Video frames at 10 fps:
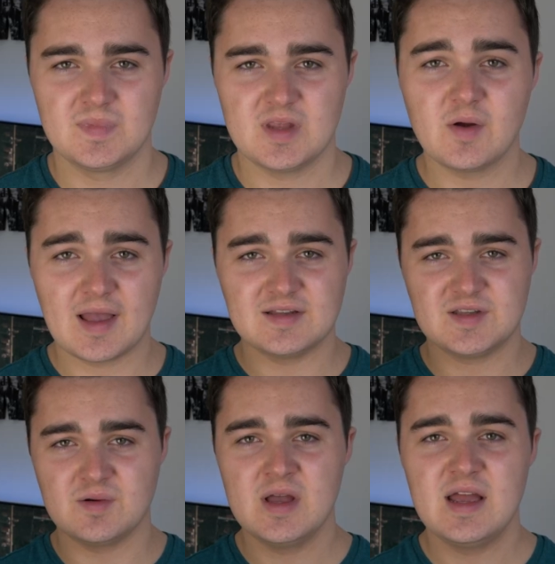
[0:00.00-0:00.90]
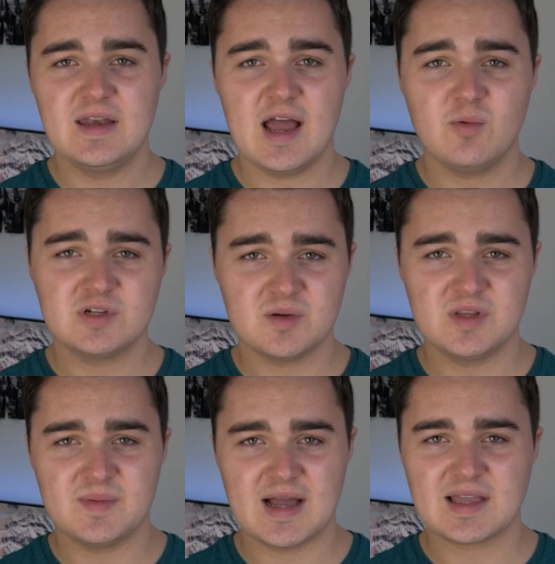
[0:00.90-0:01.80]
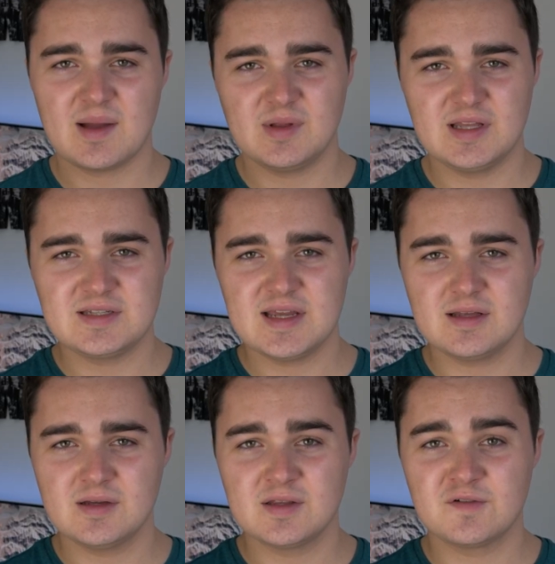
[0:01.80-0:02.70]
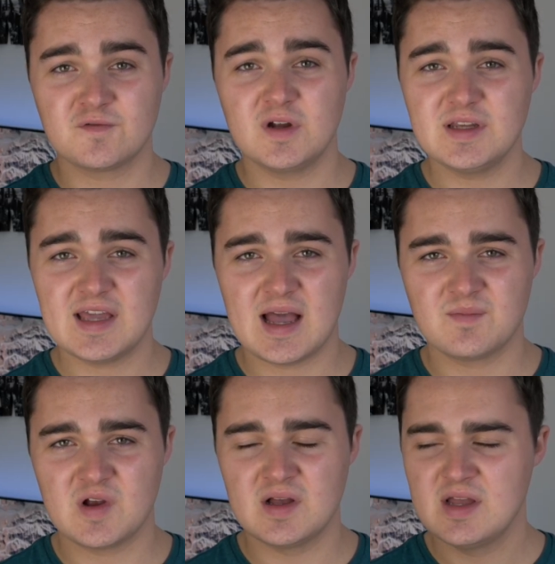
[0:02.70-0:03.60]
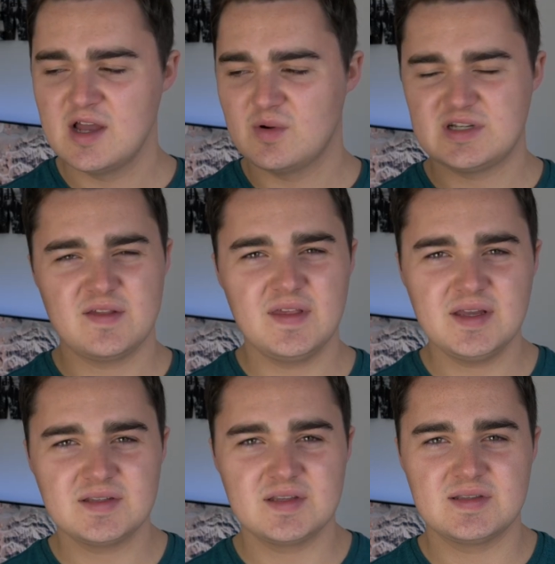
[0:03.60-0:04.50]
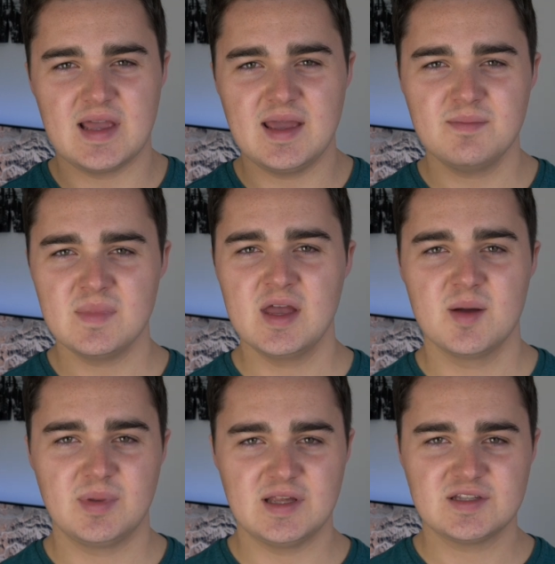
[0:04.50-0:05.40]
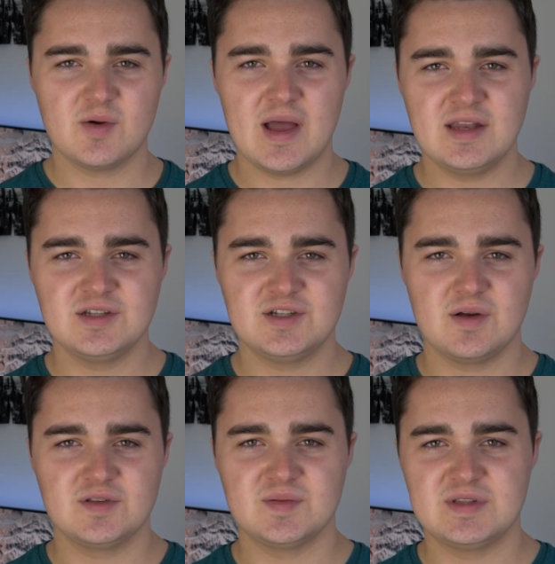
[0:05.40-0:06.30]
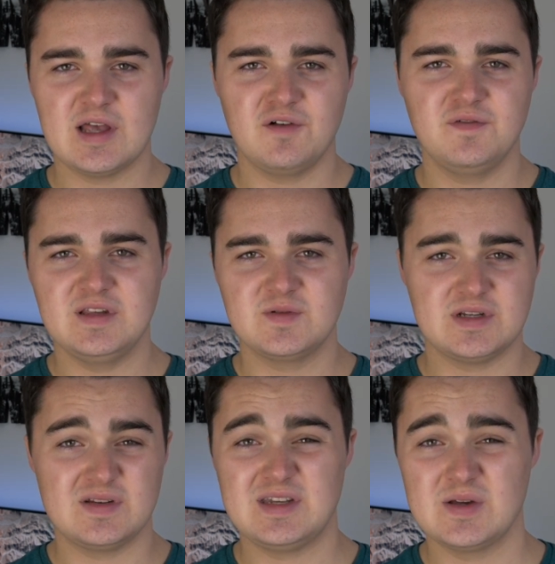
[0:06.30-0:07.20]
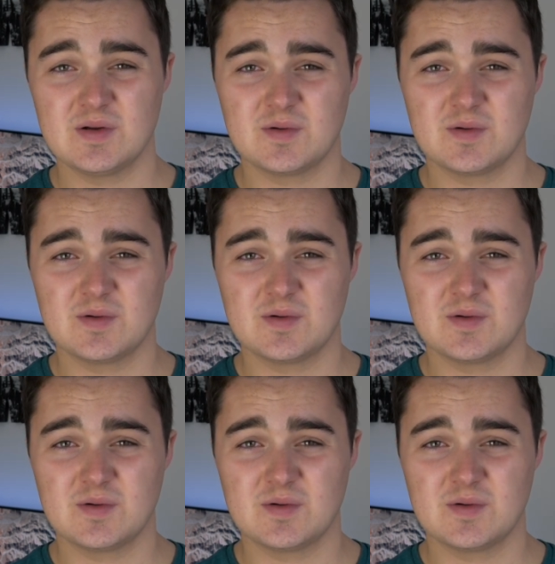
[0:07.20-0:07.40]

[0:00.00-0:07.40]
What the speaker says: Okay, so now we're done with the back camera. Let's take a look at the front camera, which I think is the same, but let's go ahead and show some selfies which I took